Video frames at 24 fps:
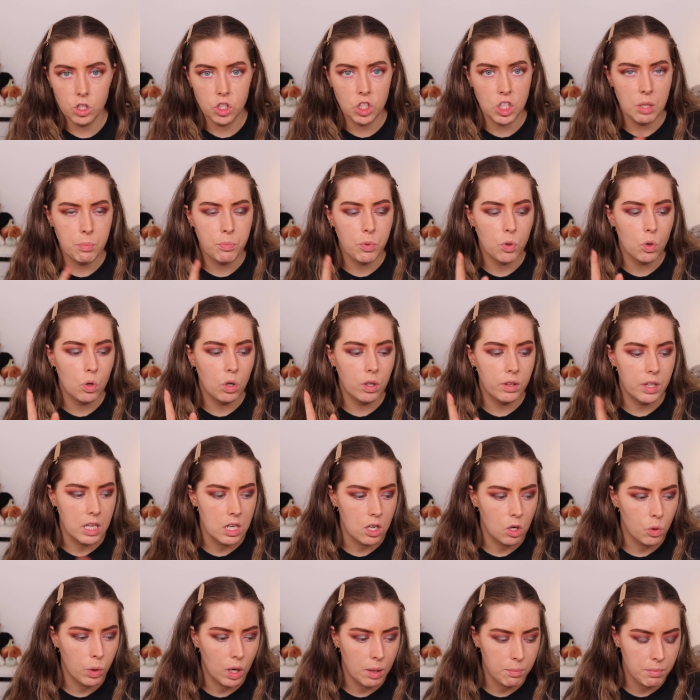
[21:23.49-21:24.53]
She bought the
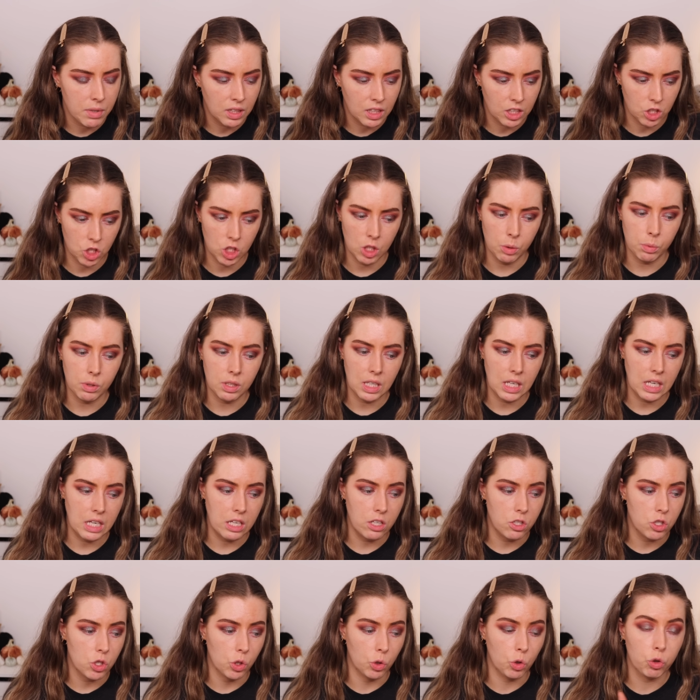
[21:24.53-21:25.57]
equipment that she would
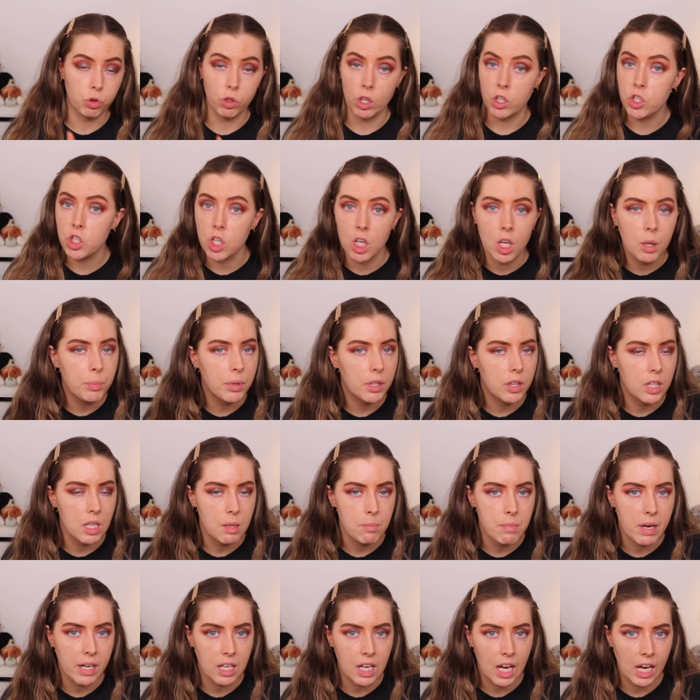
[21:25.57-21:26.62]
need to crush up the
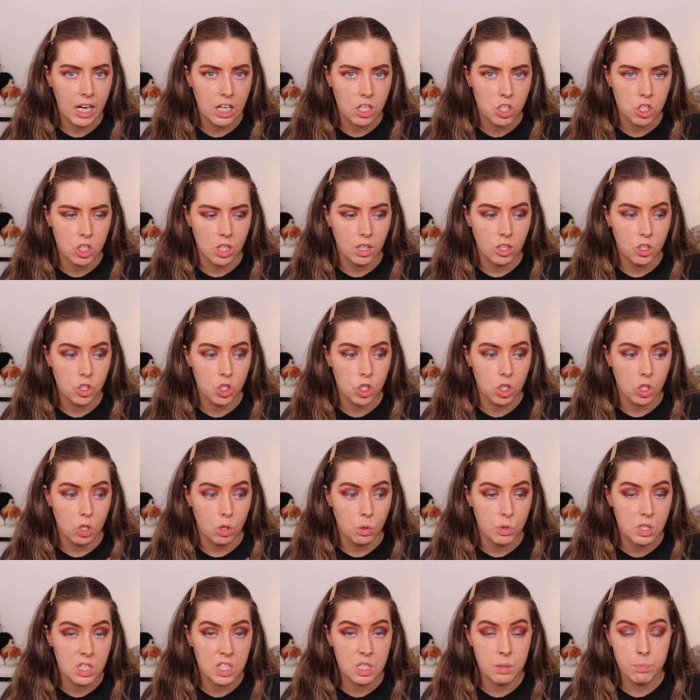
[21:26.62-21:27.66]
medication to
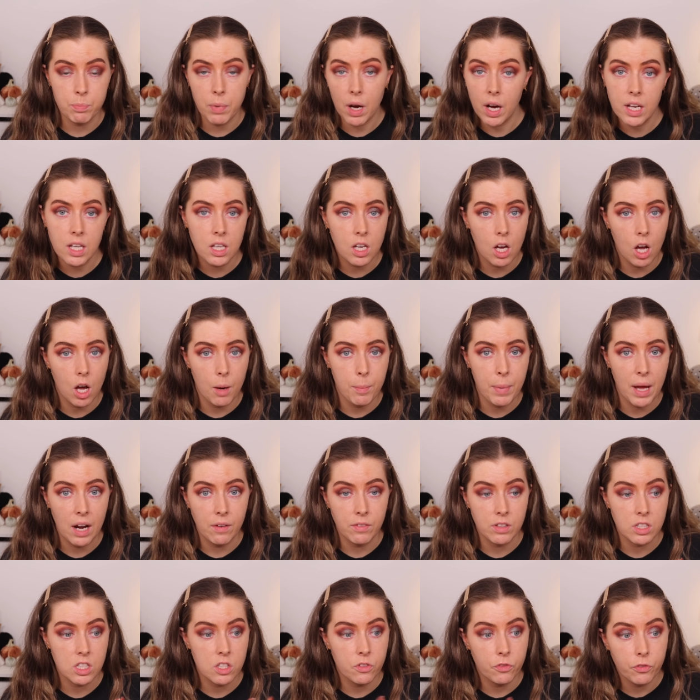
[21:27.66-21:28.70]
spike her
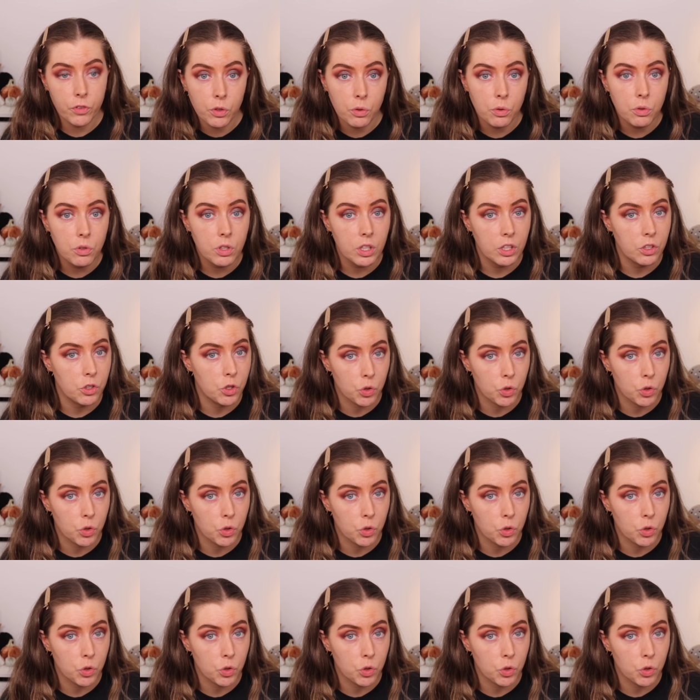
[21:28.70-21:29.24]
parents' food and